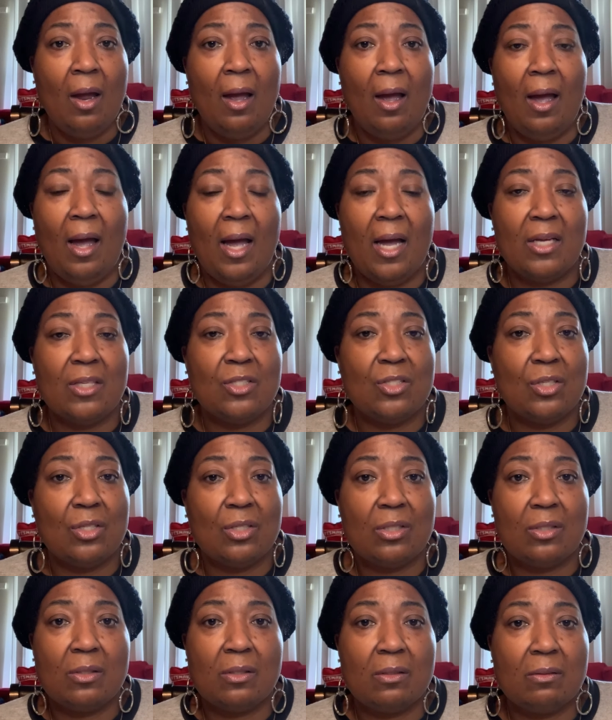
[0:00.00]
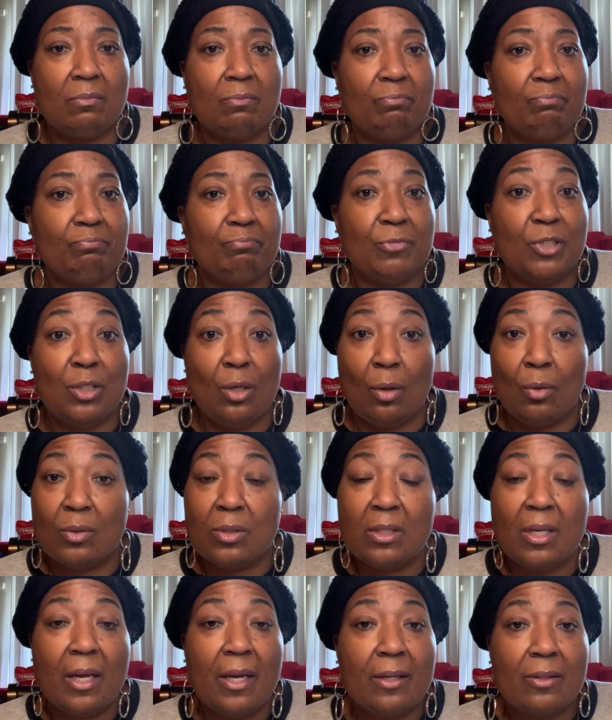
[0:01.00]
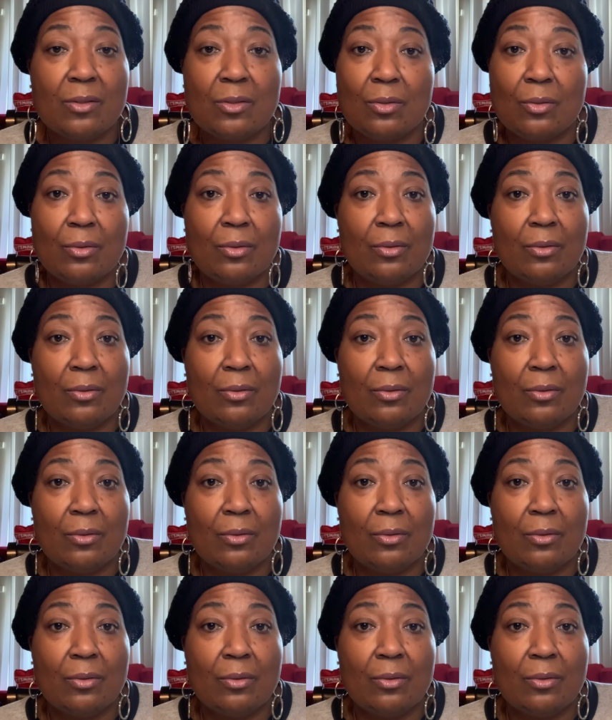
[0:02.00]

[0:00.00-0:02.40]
I just chose an answer.